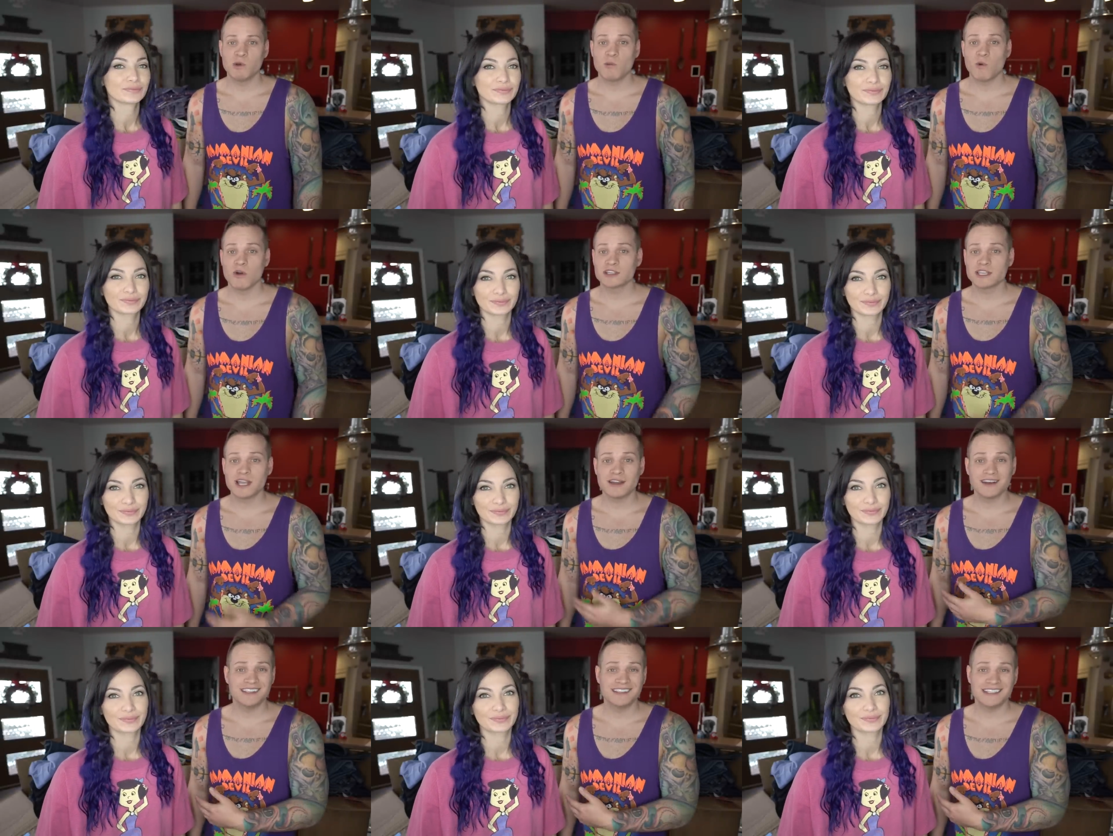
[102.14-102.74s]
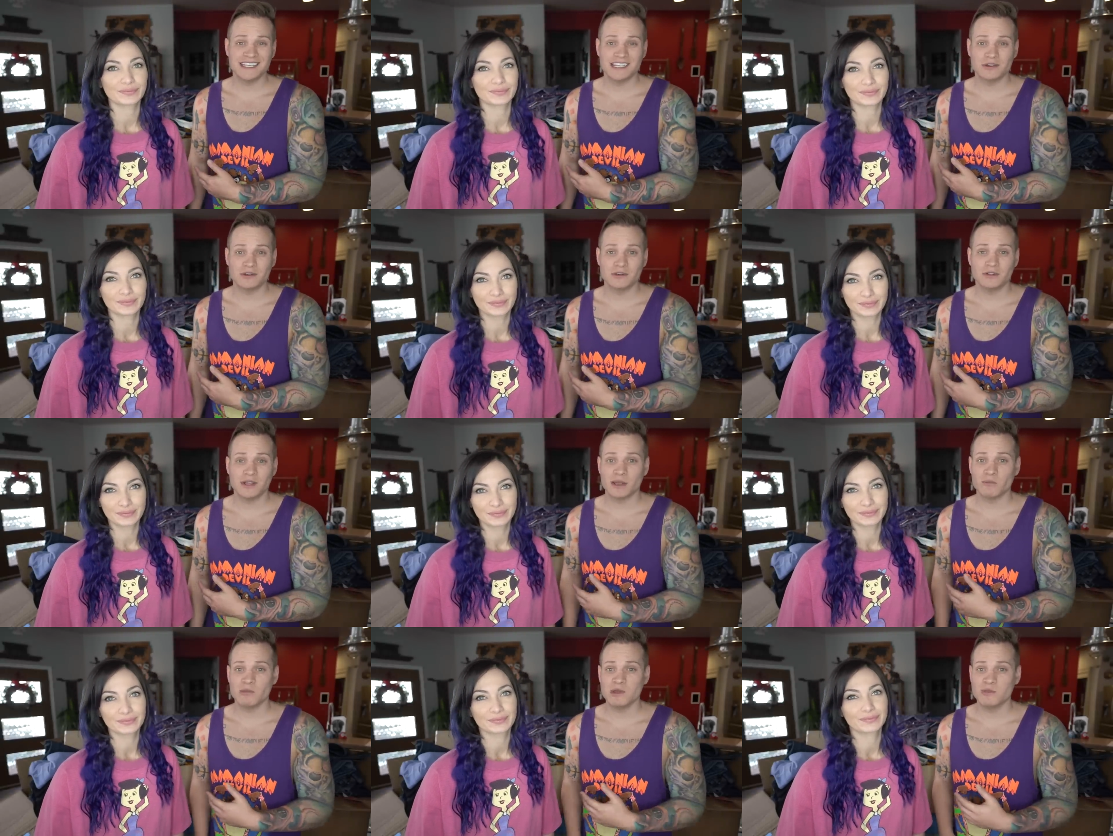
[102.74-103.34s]
Speaker 1: we worked out a
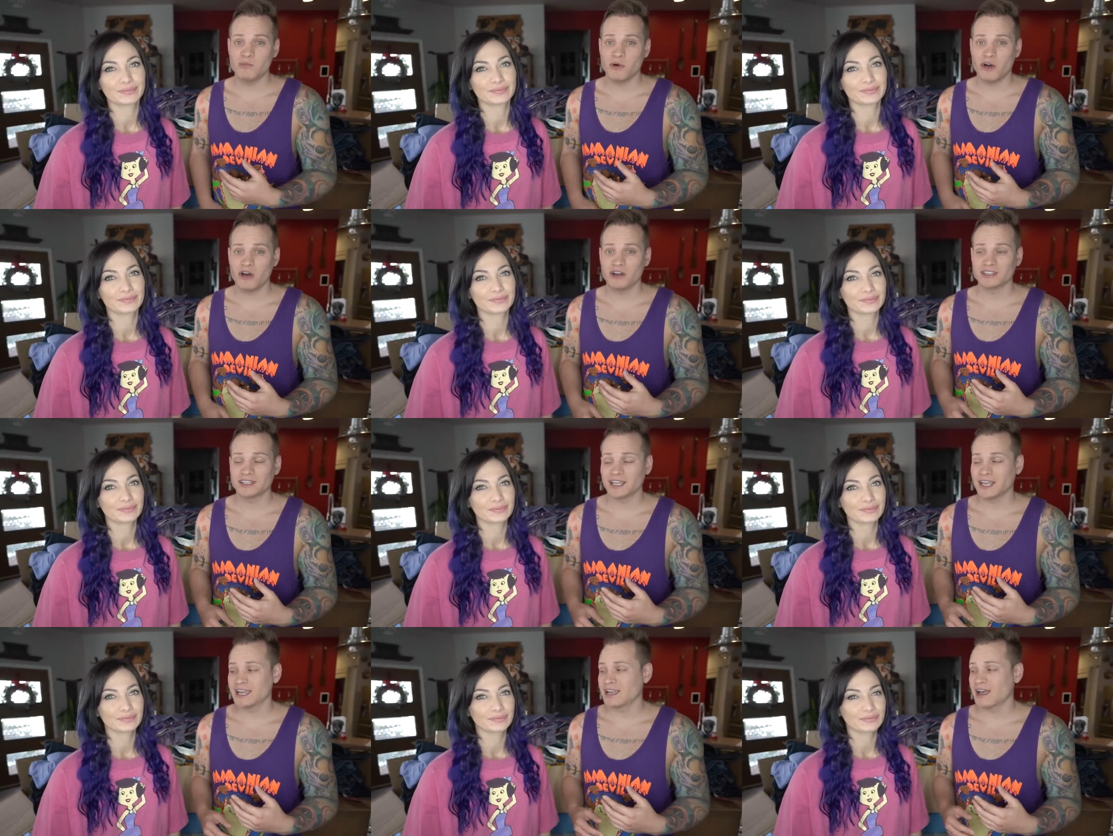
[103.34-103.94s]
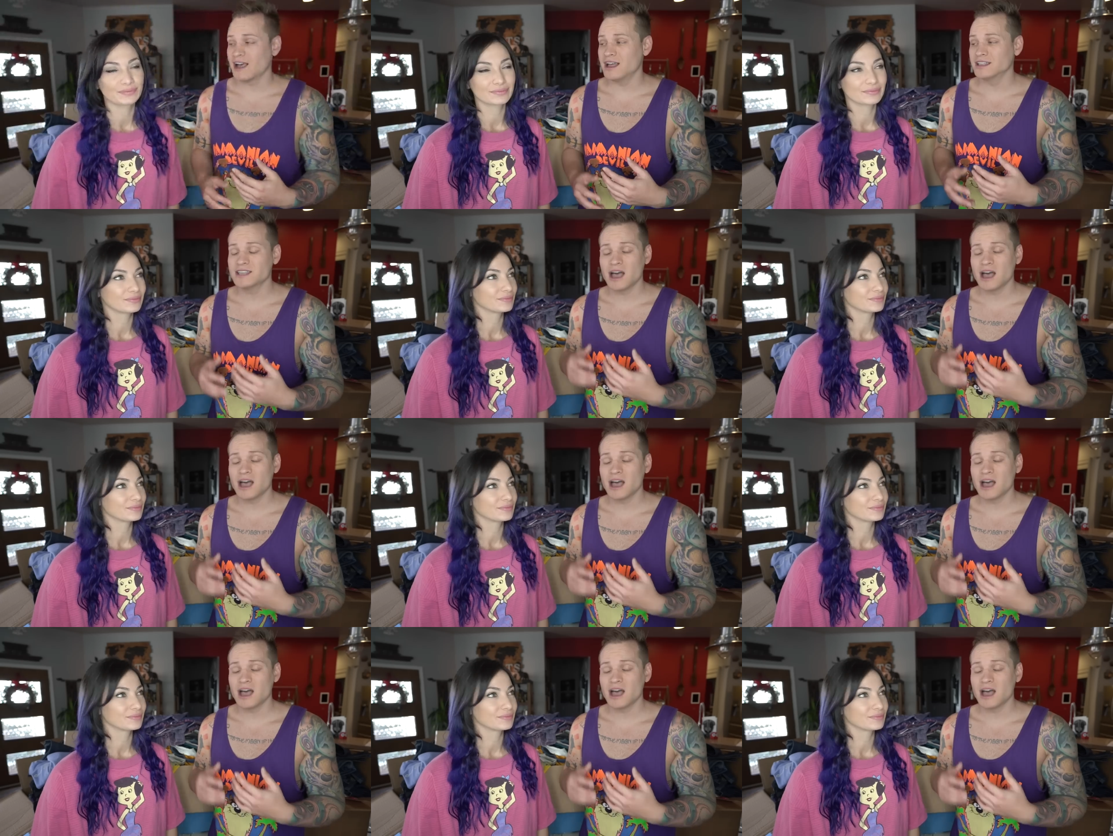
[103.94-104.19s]
deal, and we bought like a